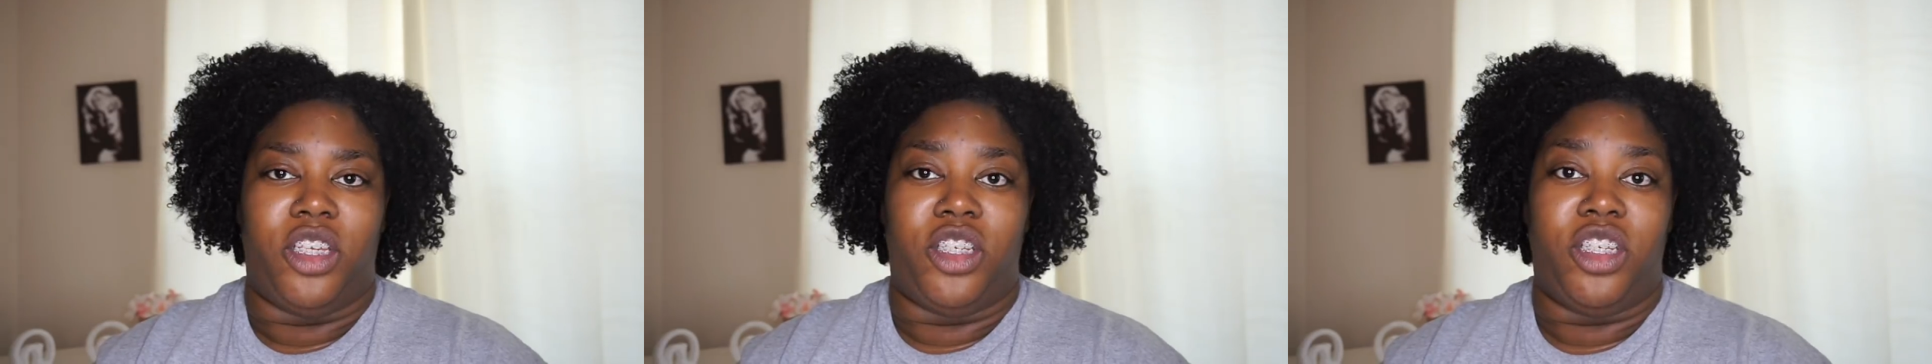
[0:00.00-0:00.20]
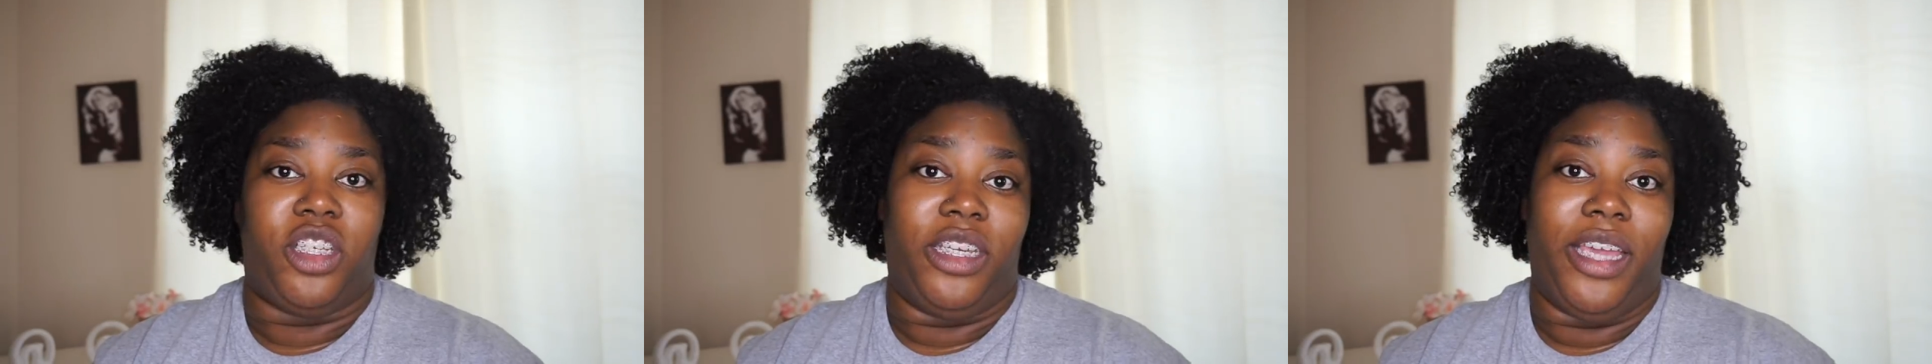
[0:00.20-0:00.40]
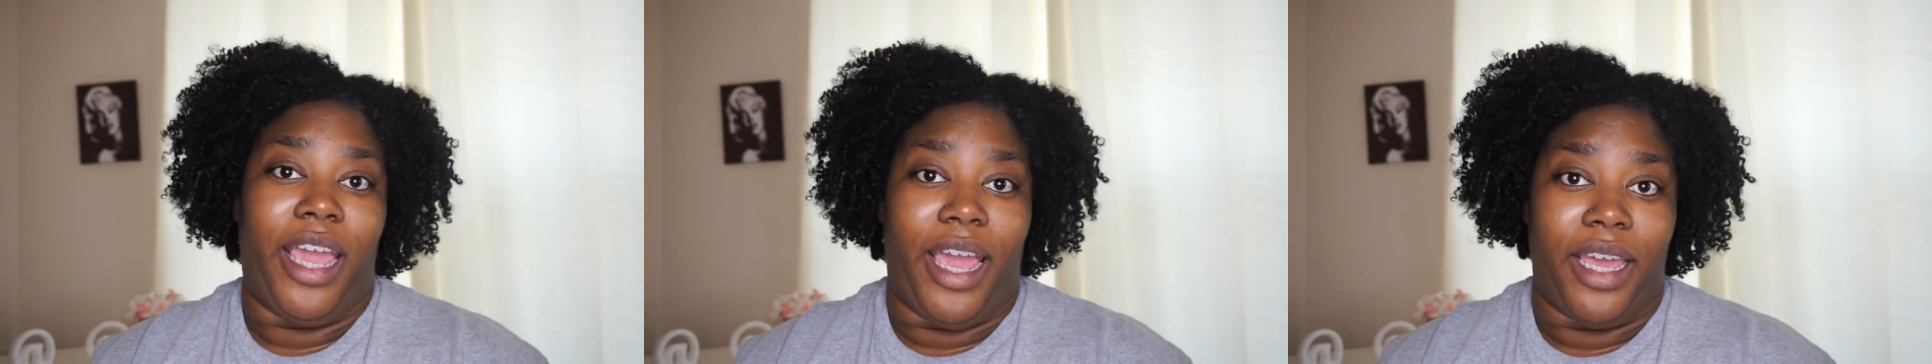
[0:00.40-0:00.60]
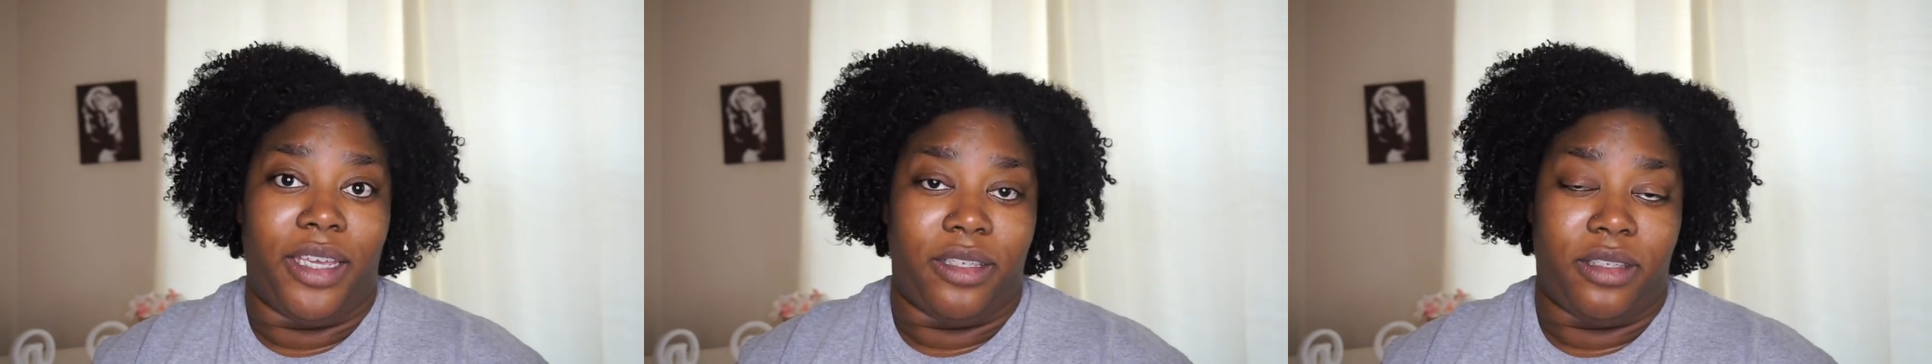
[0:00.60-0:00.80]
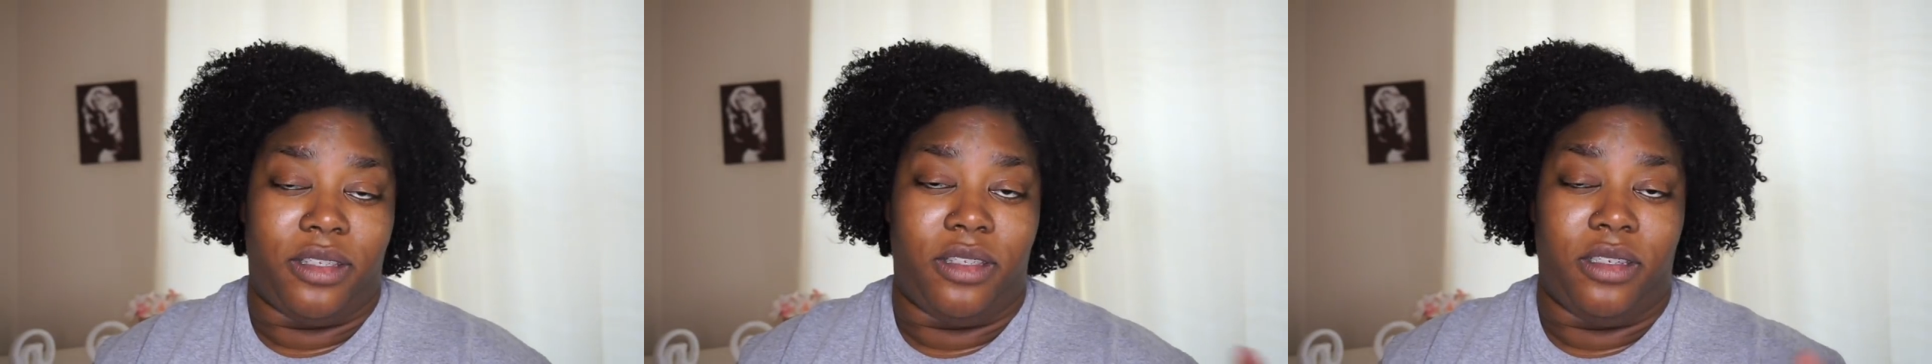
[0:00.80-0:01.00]
she
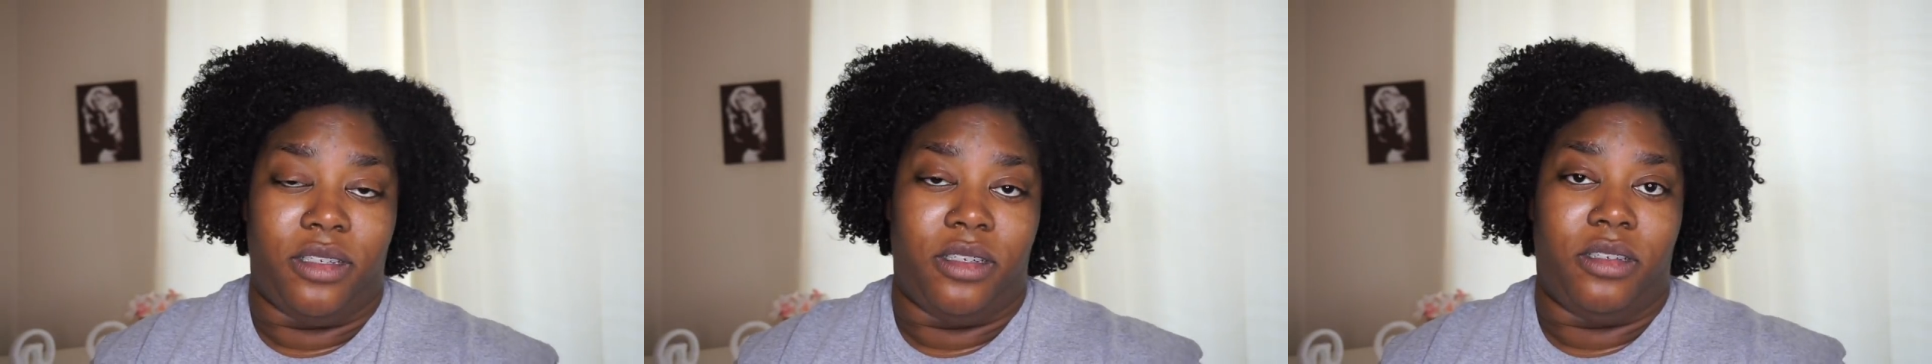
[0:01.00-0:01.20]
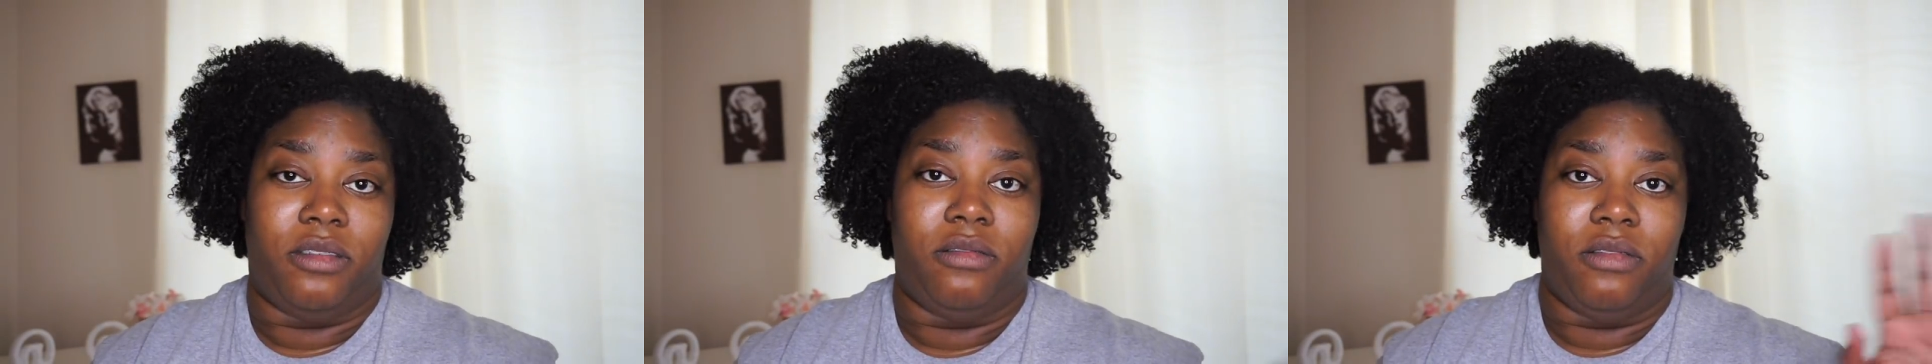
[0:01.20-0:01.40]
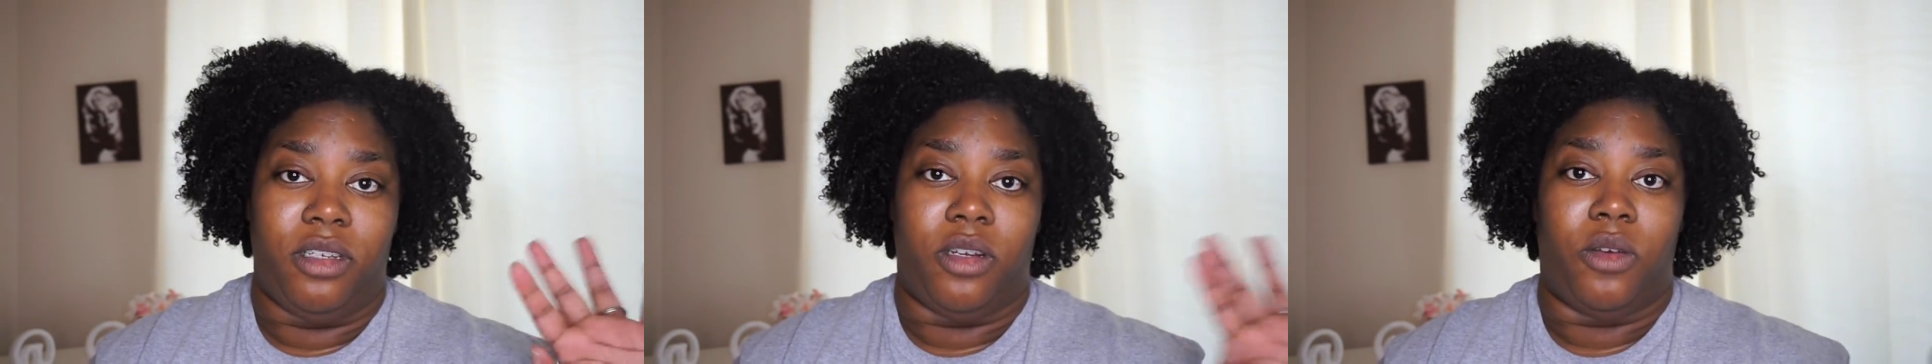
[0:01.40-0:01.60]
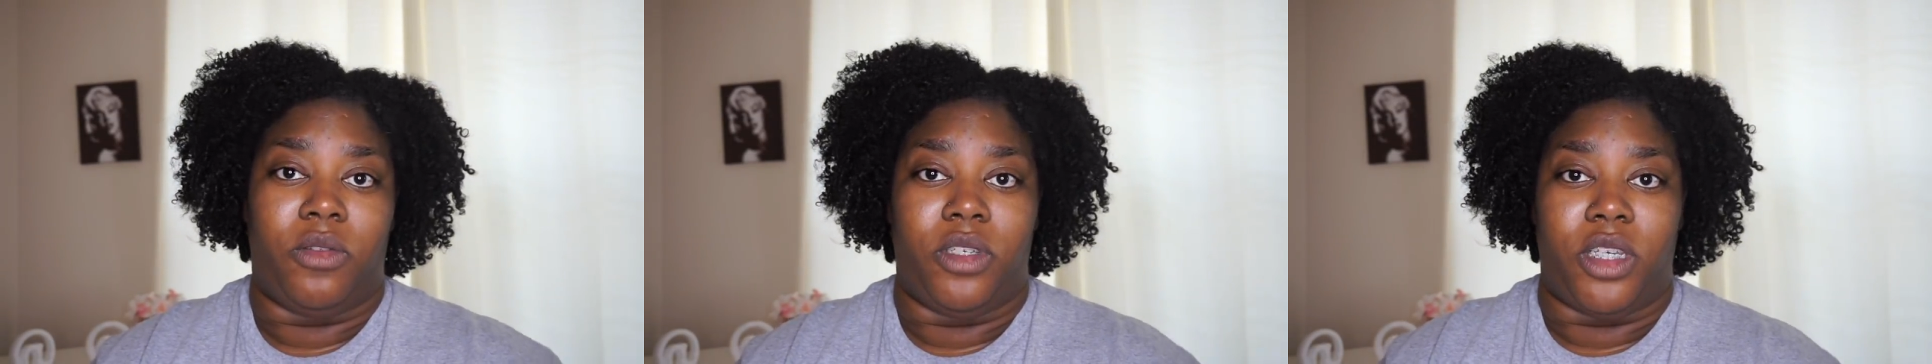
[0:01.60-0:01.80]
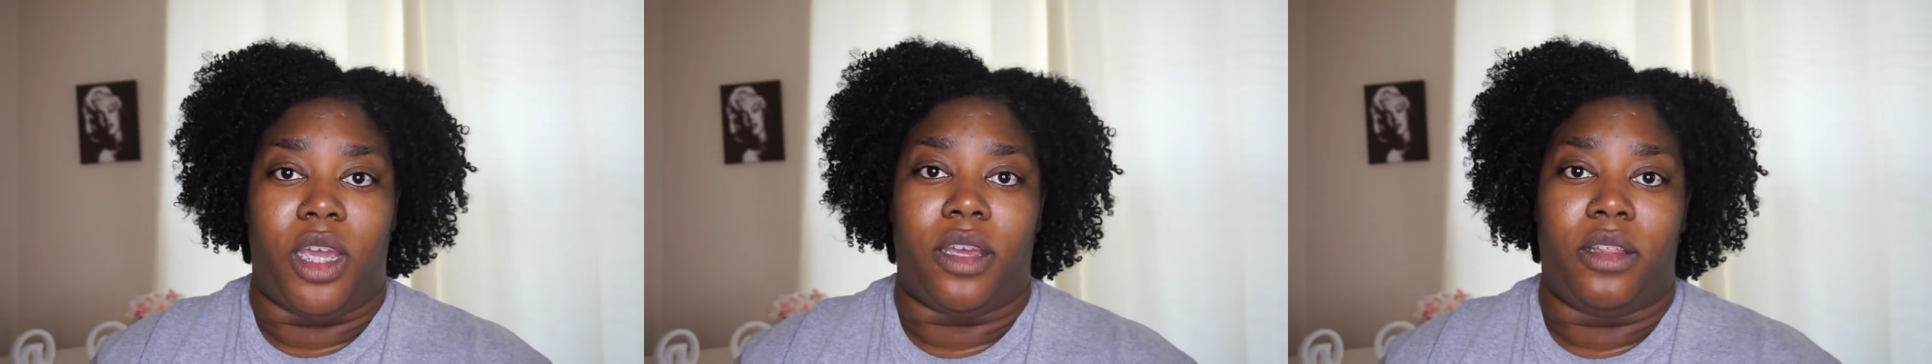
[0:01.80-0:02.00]
has the
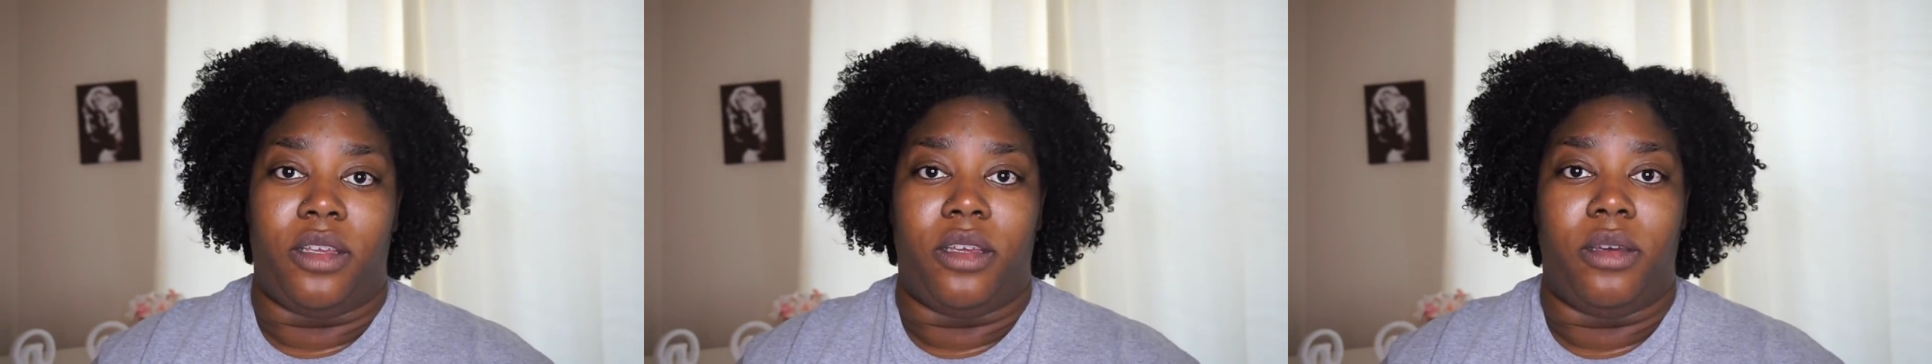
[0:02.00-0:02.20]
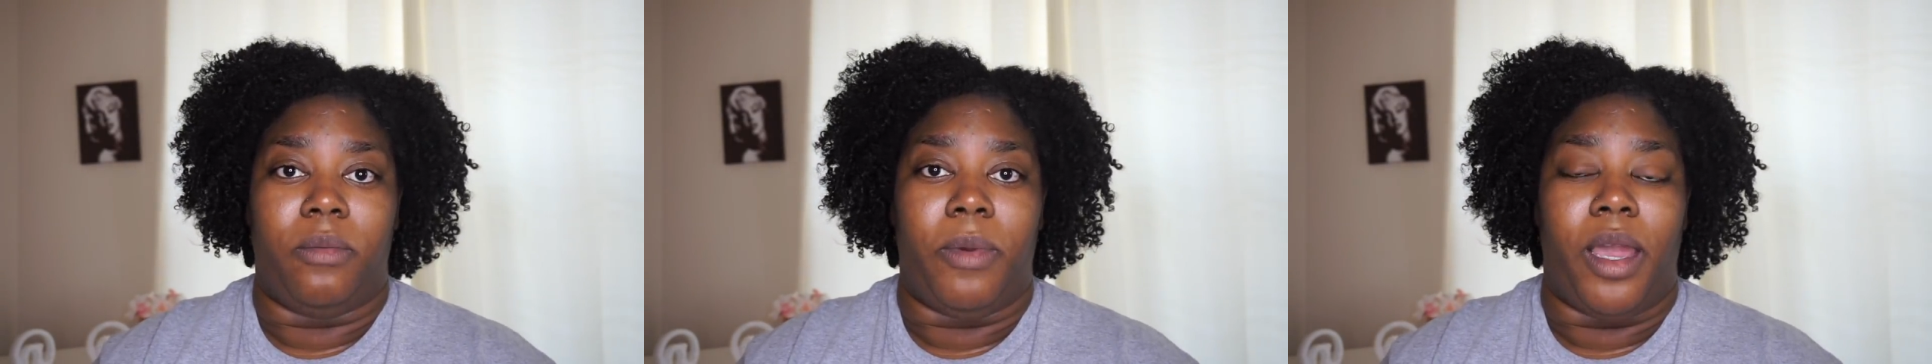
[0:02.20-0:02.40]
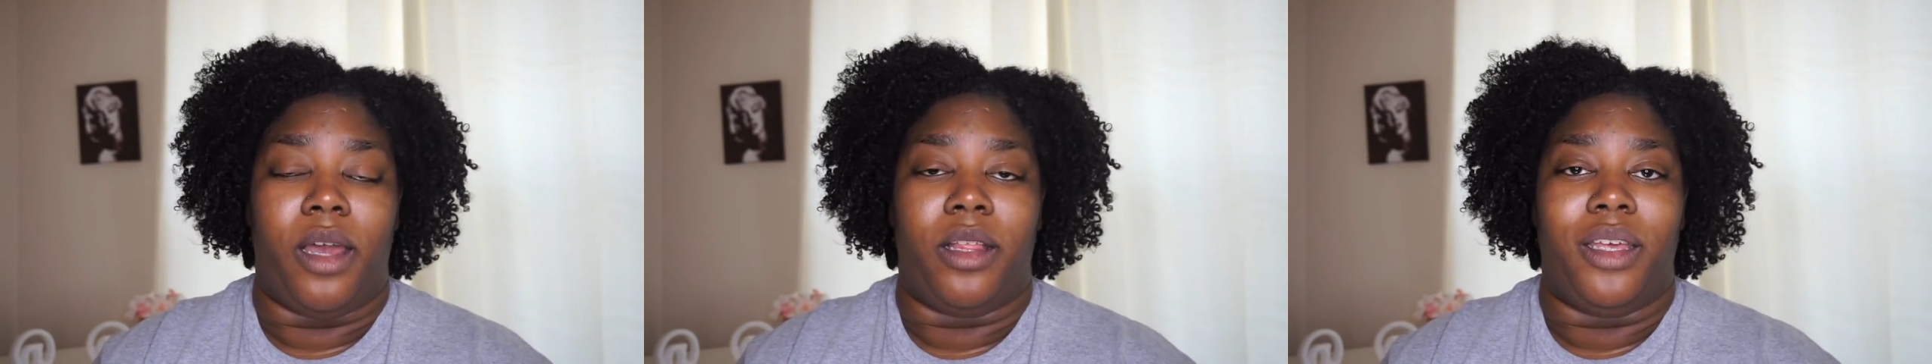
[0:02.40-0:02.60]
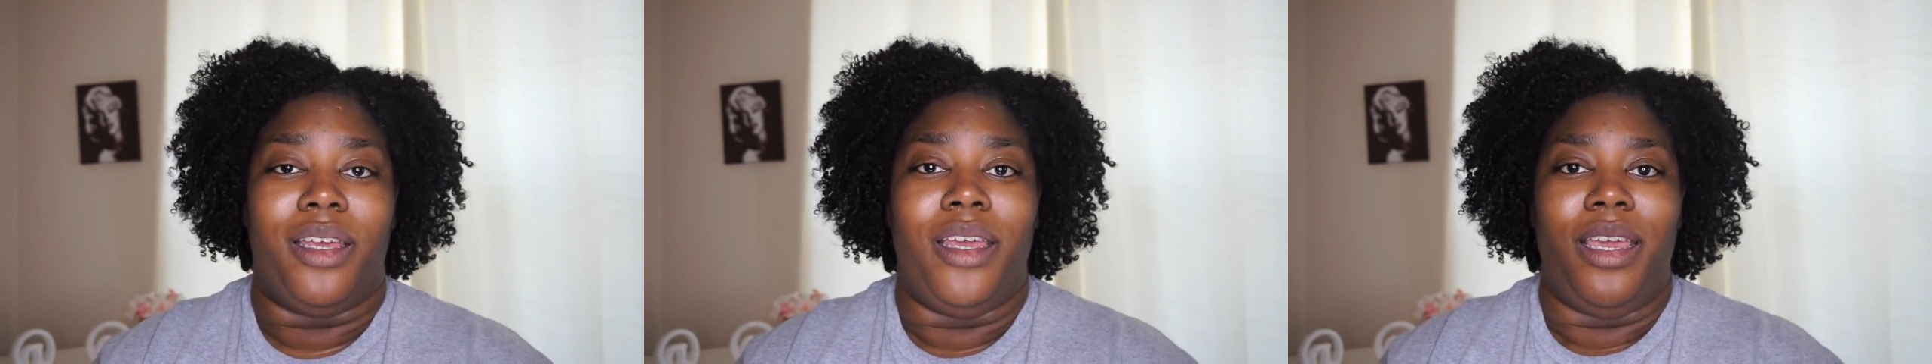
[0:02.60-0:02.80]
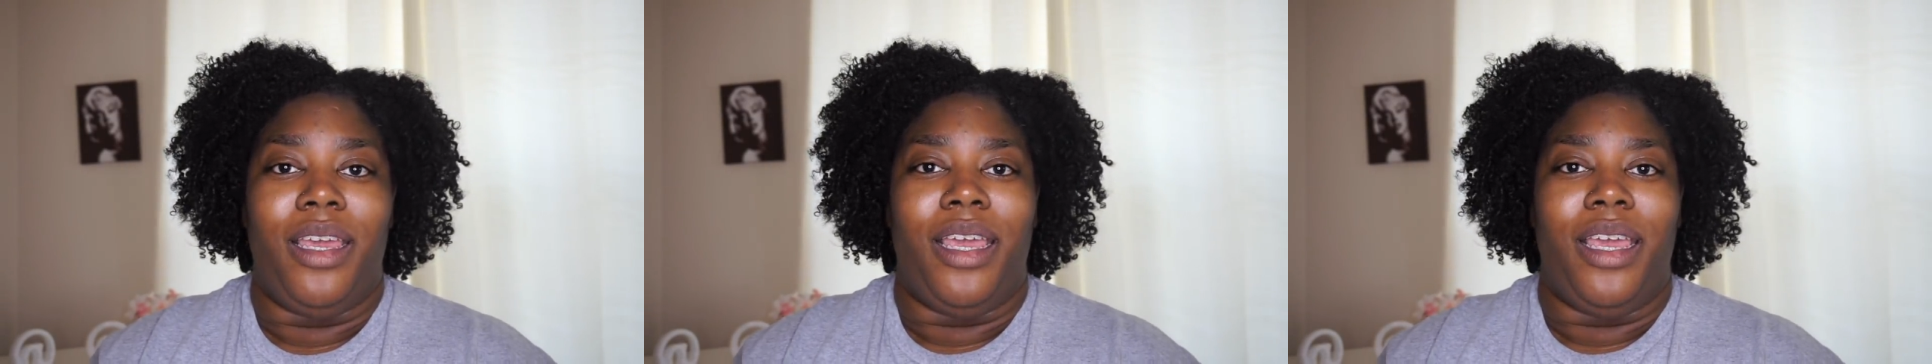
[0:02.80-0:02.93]
the Jaclyn Hill palette,